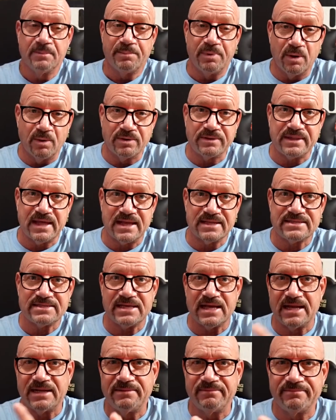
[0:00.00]
But with that
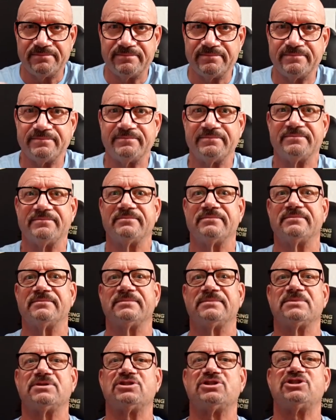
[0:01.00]
said,
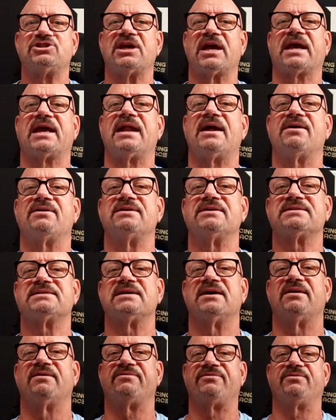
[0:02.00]
check it out
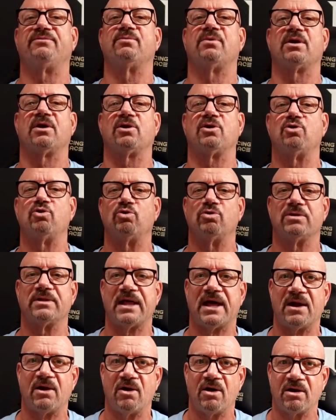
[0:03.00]
yourself. Want to Google
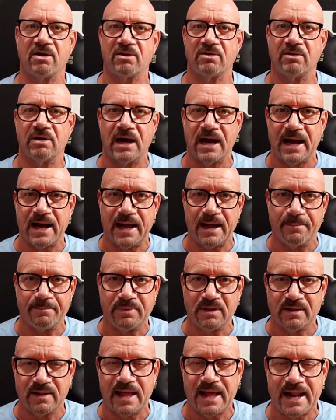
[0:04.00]
that article. I am
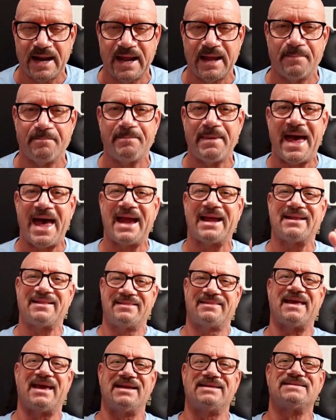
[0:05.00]
glad I am
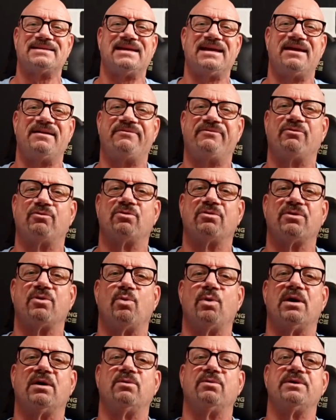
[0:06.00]
back. Thanks again for all the
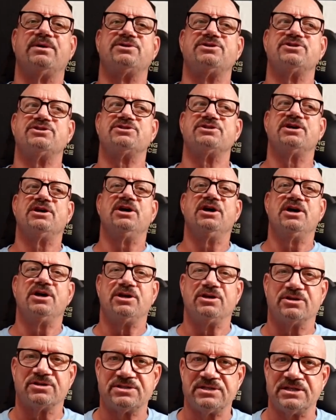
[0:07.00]
well wishes.
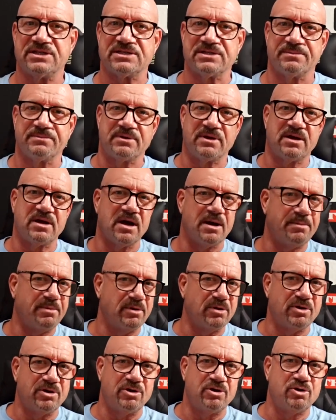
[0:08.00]
You'll see some
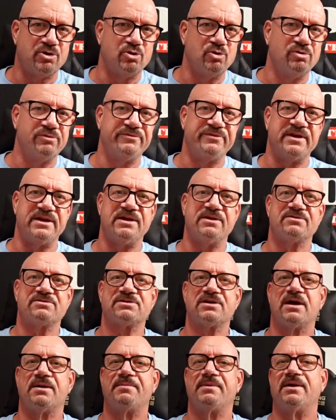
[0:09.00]
couple cool
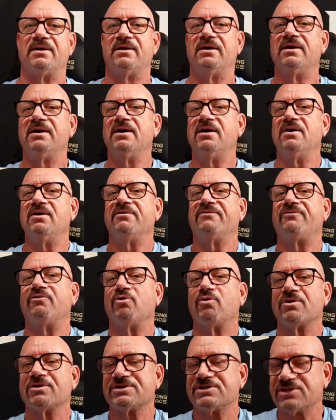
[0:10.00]
videos coming up
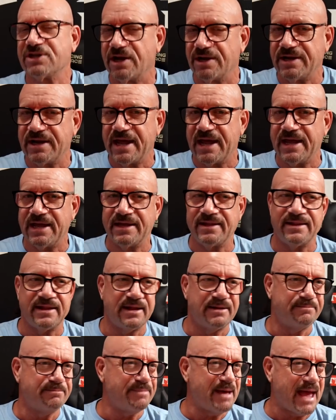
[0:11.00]
for Sunday, and
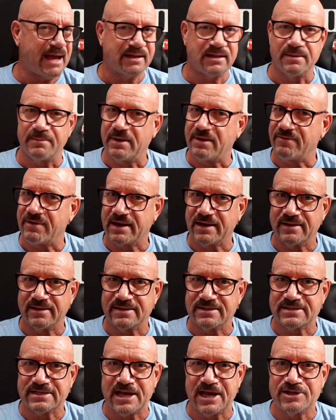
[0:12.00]
then back to my
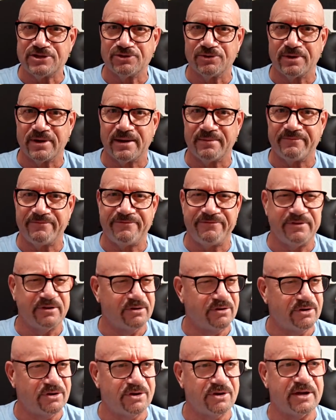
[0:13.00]
regular schedule, and I'm
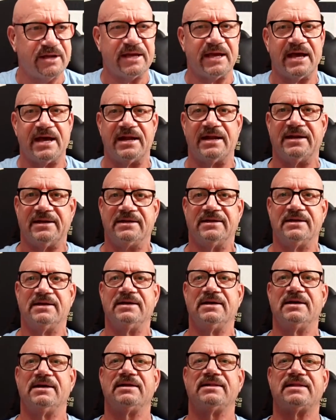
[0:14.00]
feeling good again. And
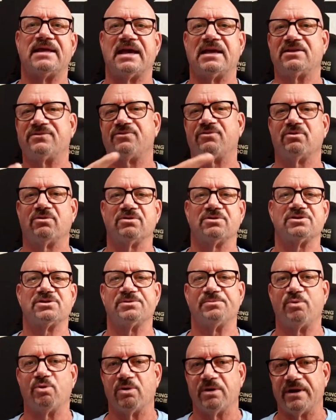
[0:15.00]
thanks for all the
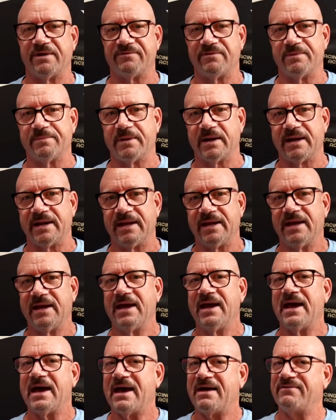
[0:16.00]
support, everybody.
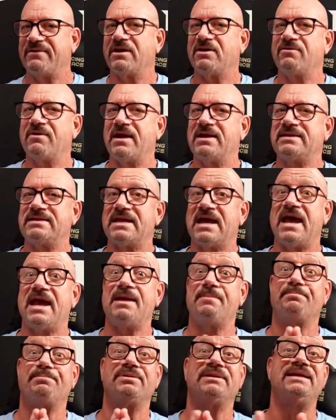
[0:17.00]
Have a great
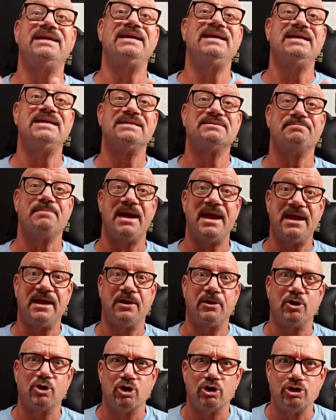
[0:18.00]
day. Please make
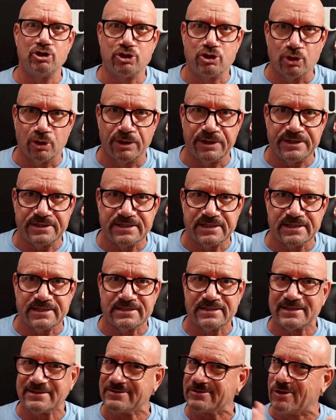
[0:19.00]
good
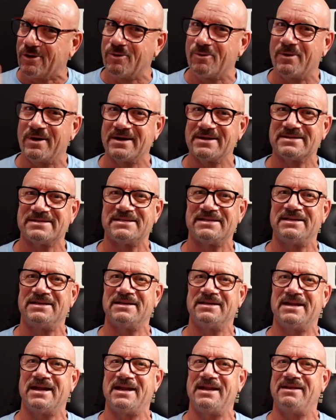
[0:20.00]
choices. Don't want to see
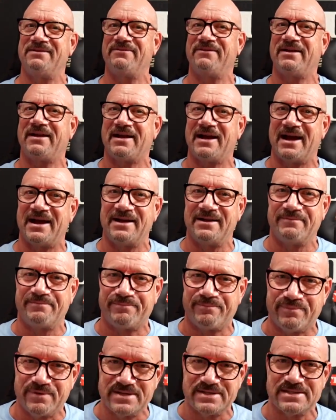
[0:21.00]
you in any kind
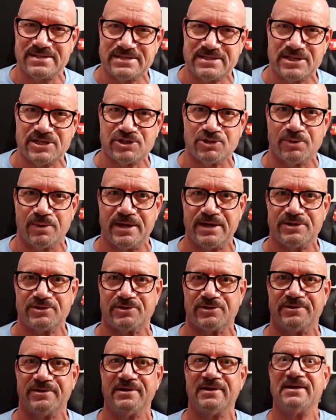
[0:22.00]
of prison
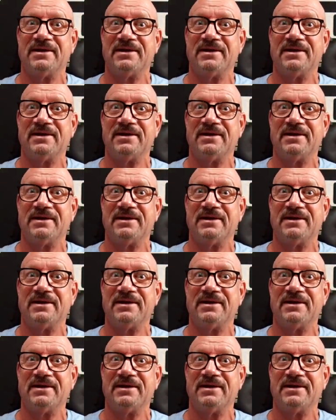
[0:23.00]
situation.